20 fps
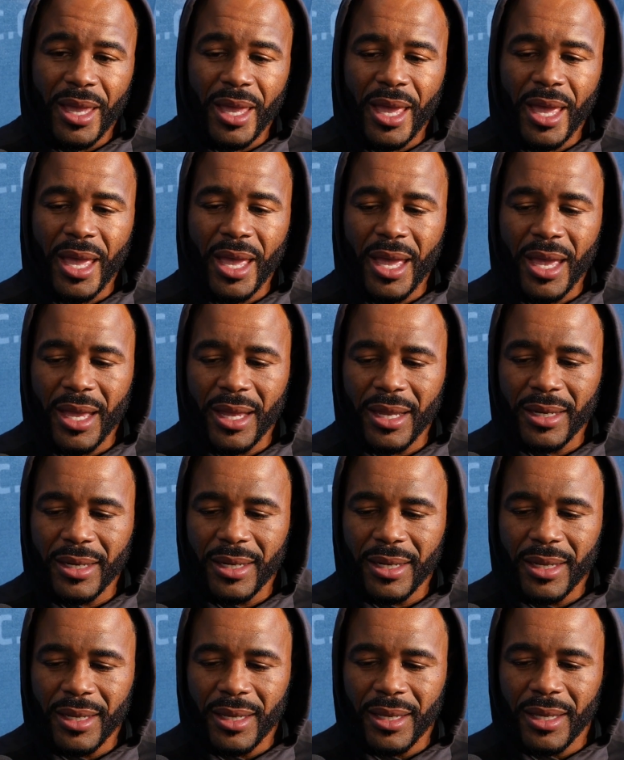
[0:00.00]
and
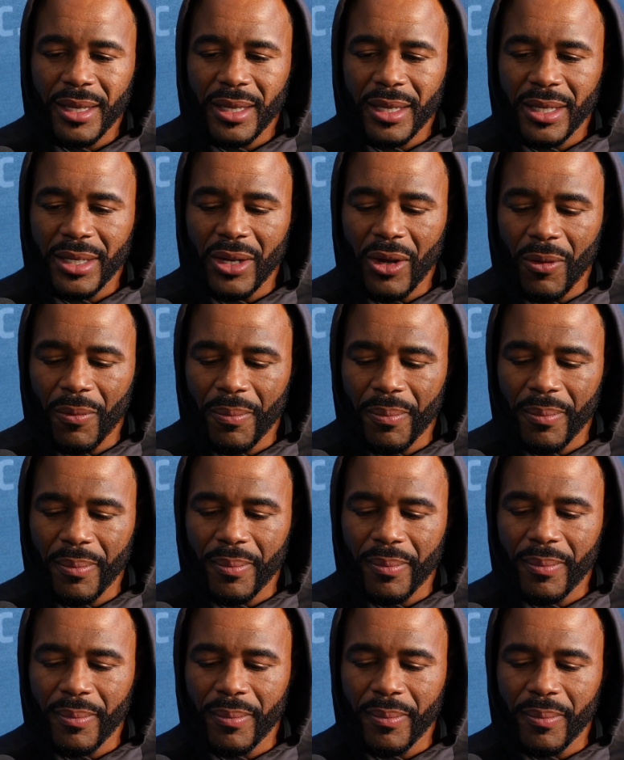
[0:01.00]
you know,
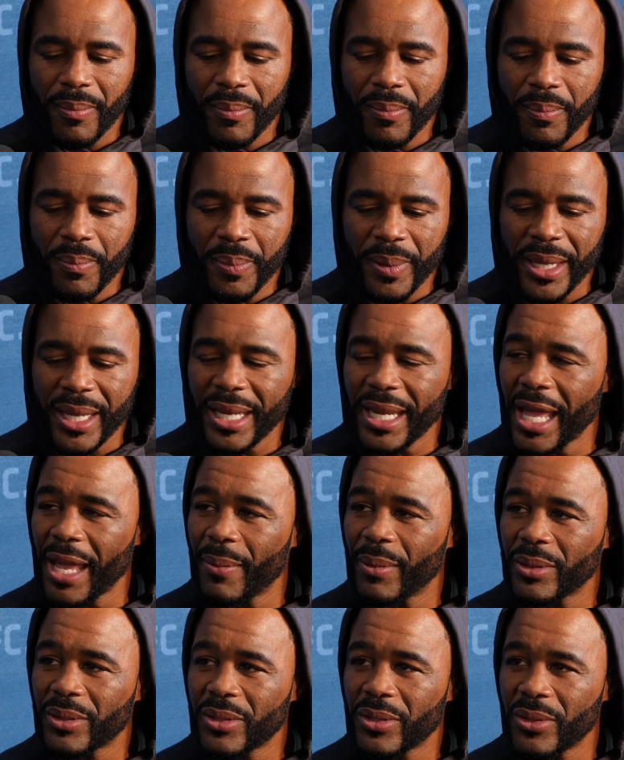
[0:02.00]
being
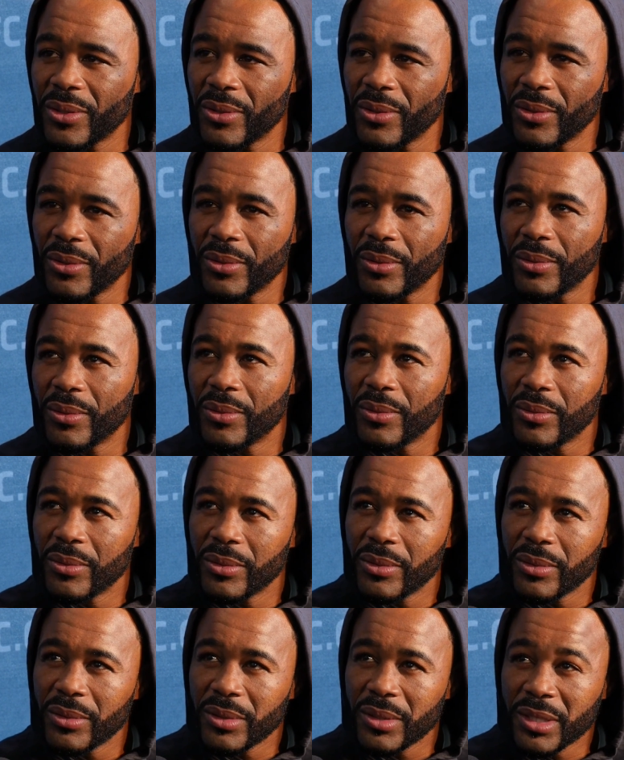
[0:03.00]
able to
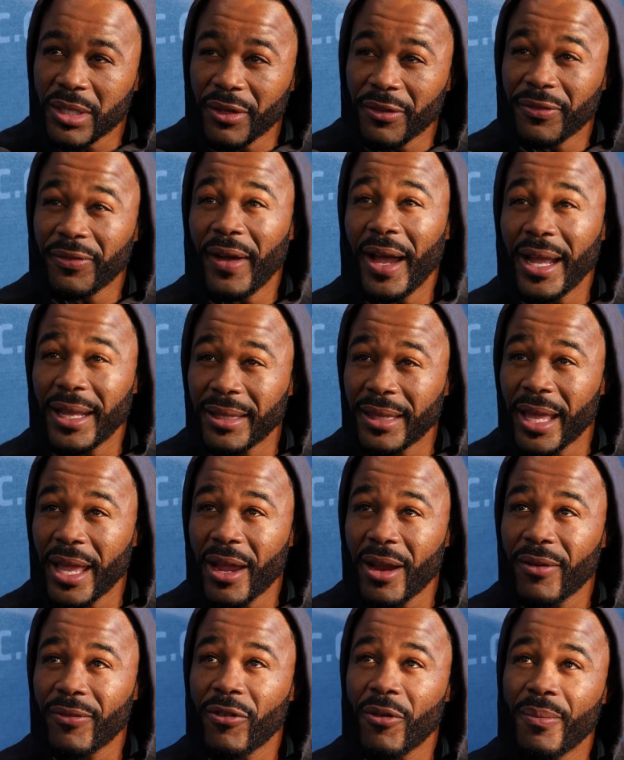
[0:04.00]
fight
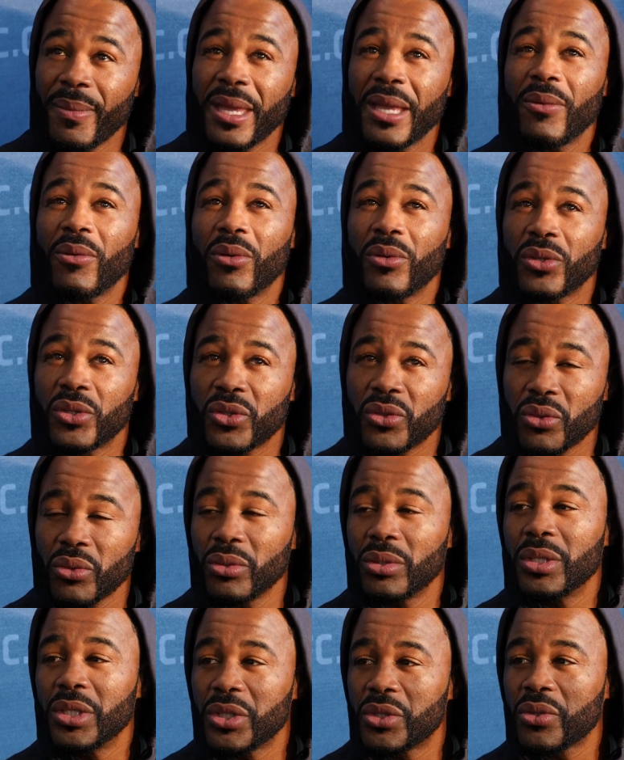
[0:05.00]
there for me would
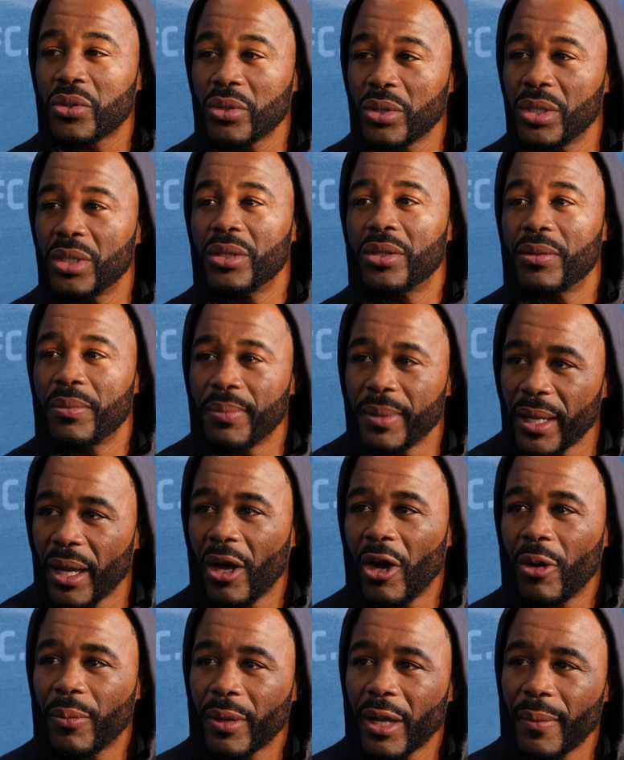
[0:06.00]
truly, truly be a
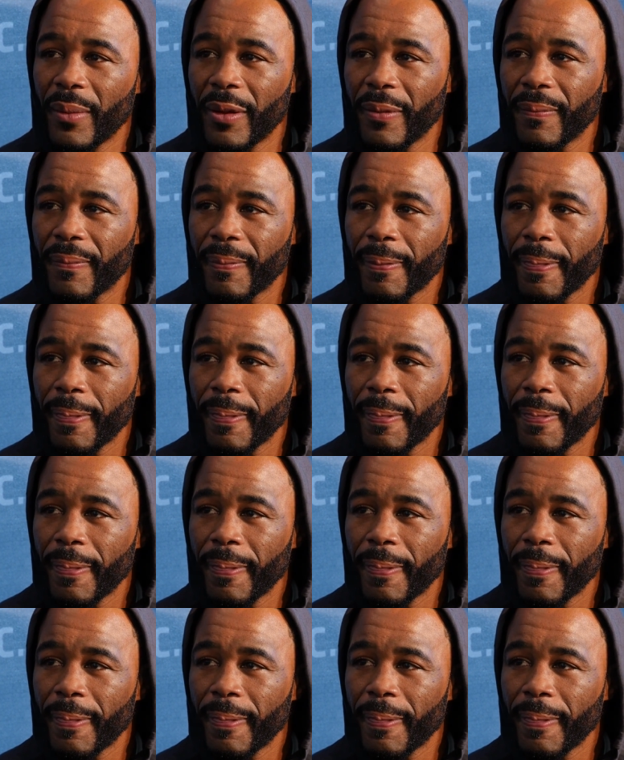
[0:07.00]
homecoming.